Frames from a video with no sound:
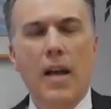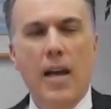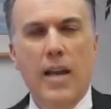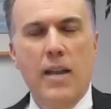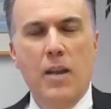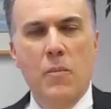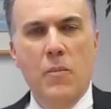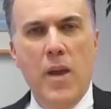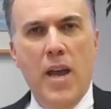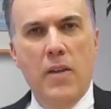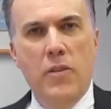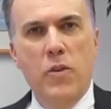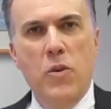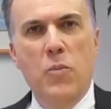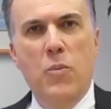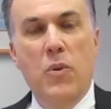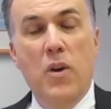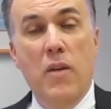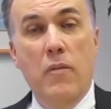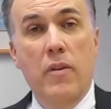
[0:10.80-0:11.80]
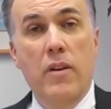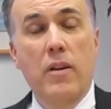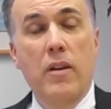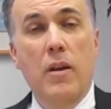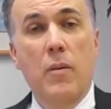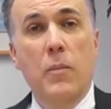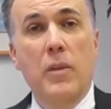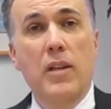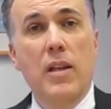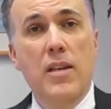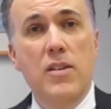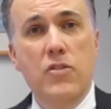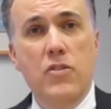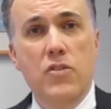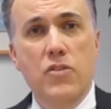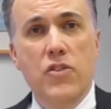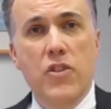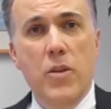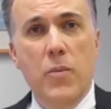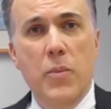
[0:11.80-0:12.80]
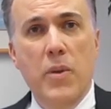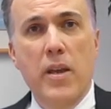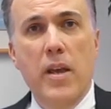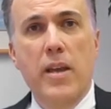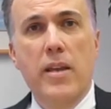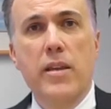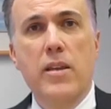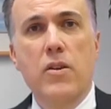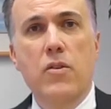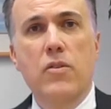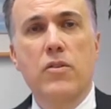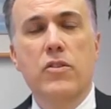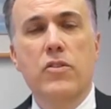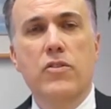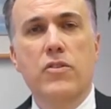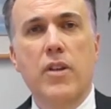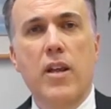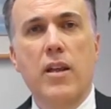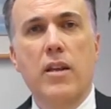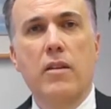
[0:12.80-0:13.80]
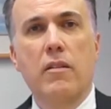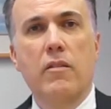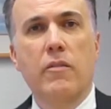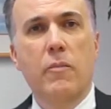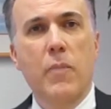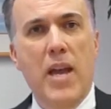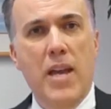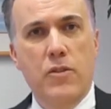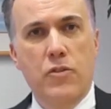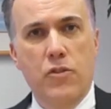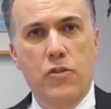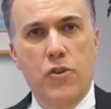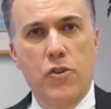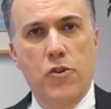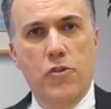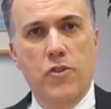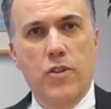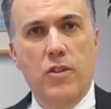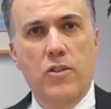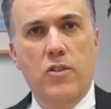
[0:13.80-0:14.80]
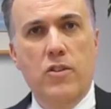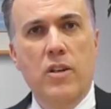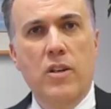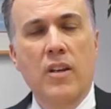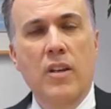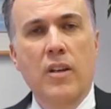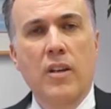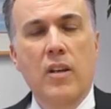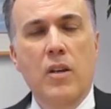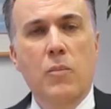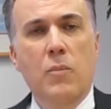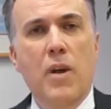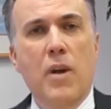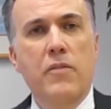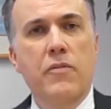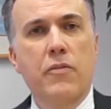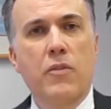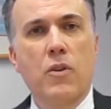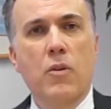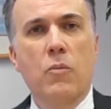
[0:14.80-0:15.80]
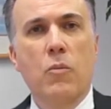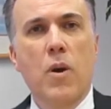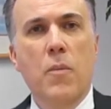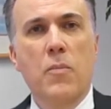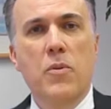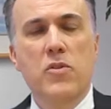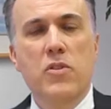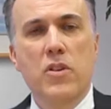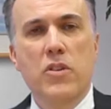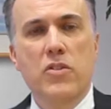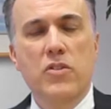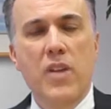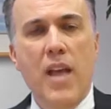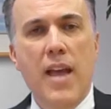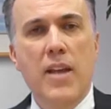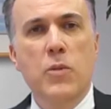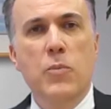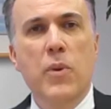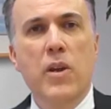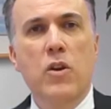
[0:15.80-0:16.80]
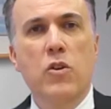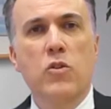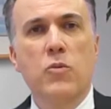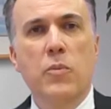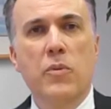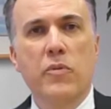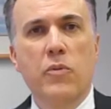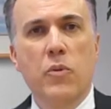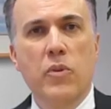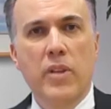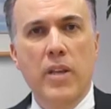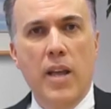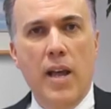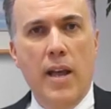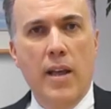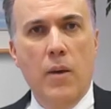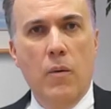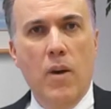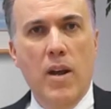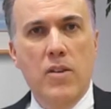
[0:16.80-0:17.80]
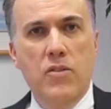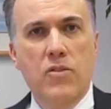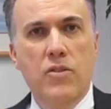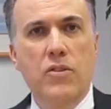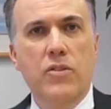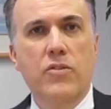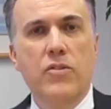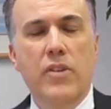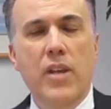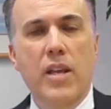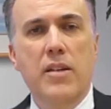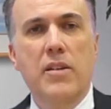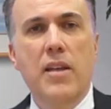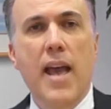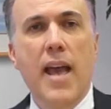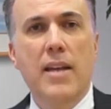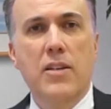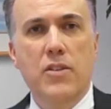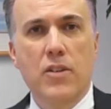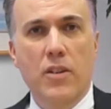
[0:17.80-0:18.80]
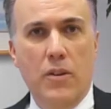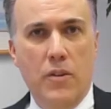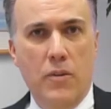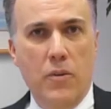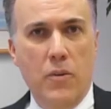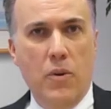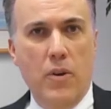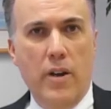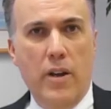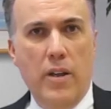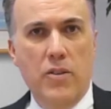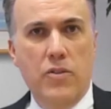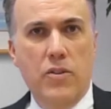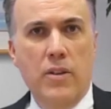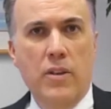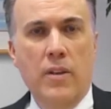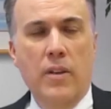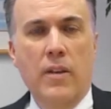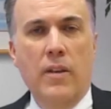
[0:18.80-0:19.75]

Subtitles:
Hi, I'm Matthew Previtt. I'm a licensed CPA here in the state of Massachusetts. My firm represents taxpayers before the IRS and state taxing authorities.